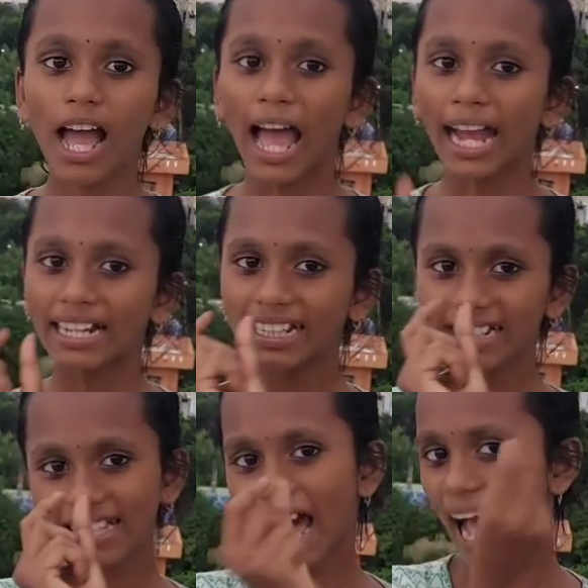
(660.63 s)
and
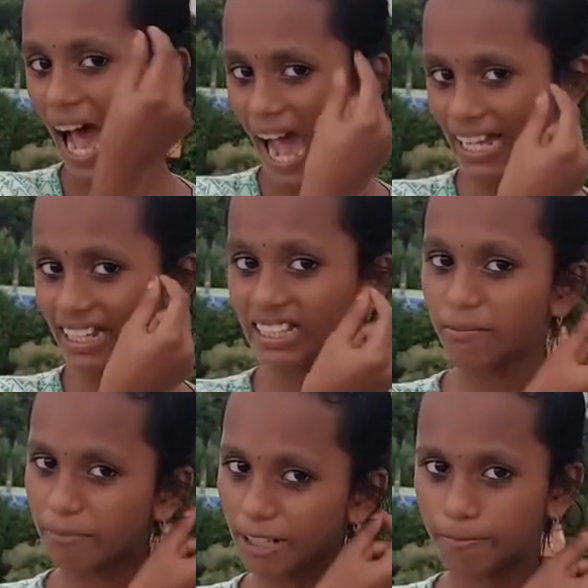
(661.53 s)
it's hanging in the
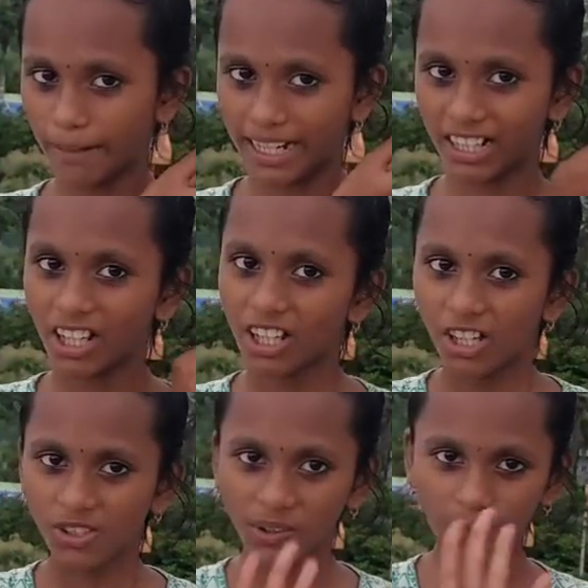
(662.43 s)
midbrain.
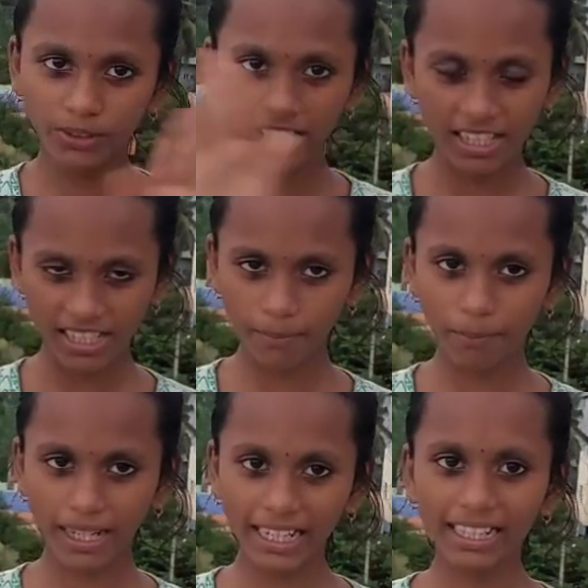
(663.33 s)
So if this is the
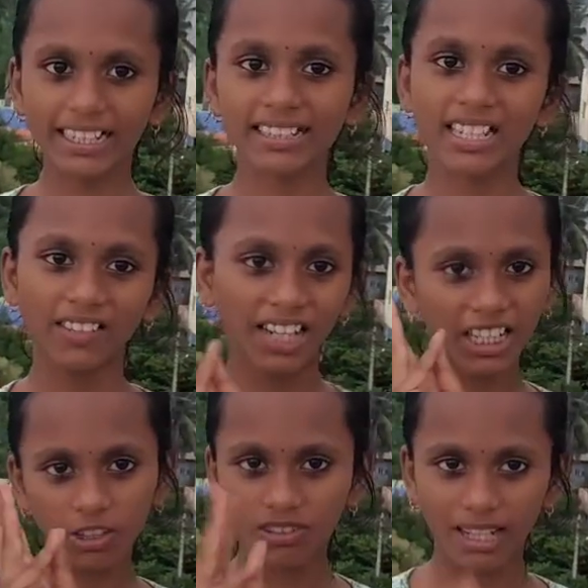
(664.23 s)
brain, it is
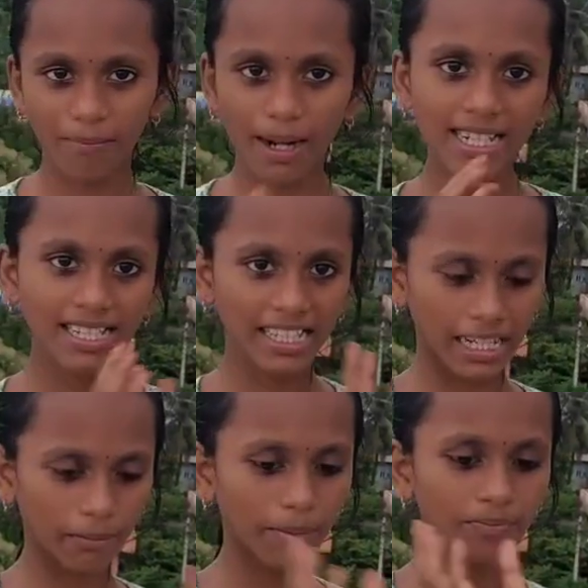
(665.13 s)
divided into three parts:
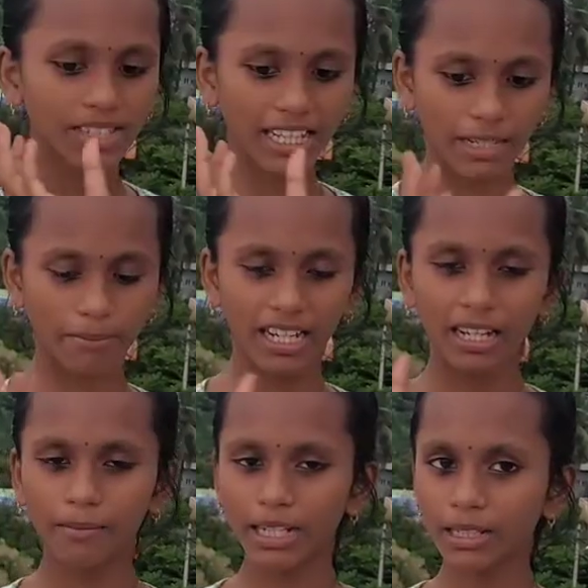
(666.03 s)
cerebrum,
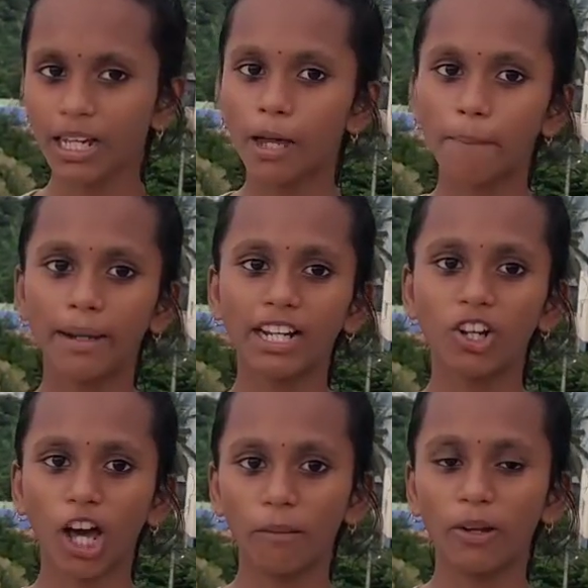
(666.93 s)
cerebellum, and
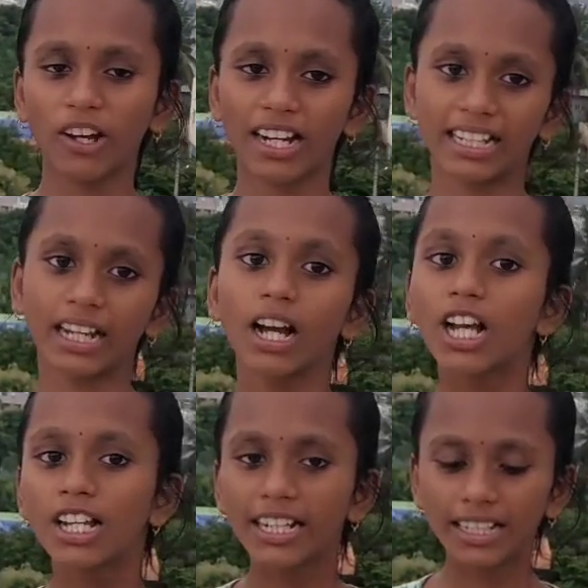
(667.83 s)
medulla oblongata.
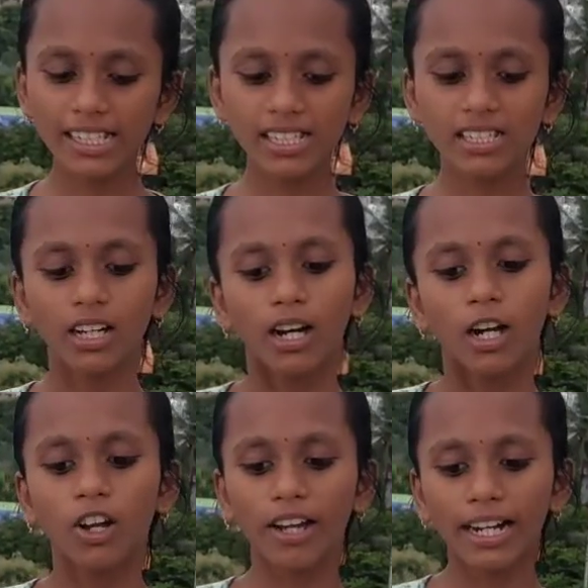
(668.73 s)
It is
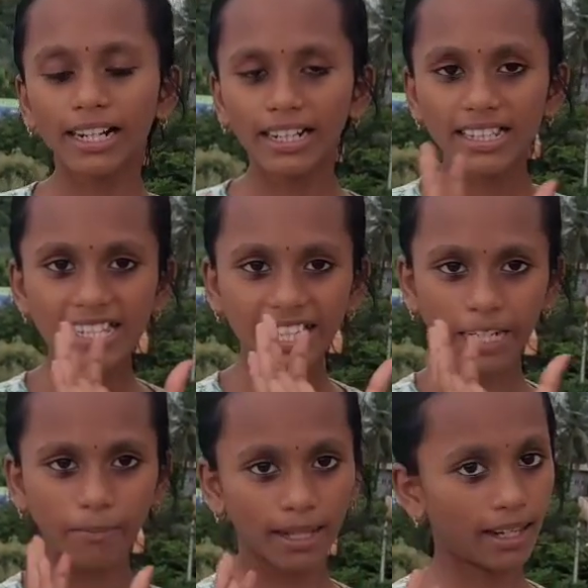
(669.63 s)
located in
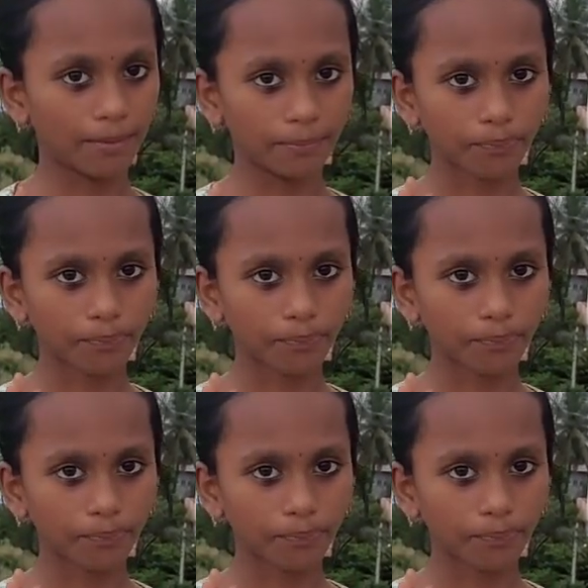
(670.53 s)
cerebellum,